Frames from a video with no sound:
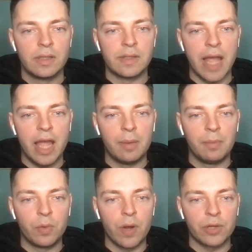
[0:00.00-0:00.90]
Damn,
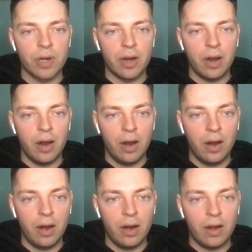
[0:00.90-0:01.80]
quick
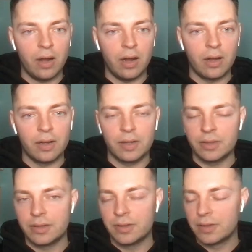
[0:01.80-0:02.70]
trigger. Oh,
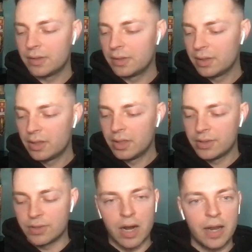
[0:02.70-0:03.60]
it's
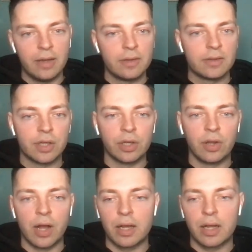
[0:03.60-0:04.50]
all right. It's a good look.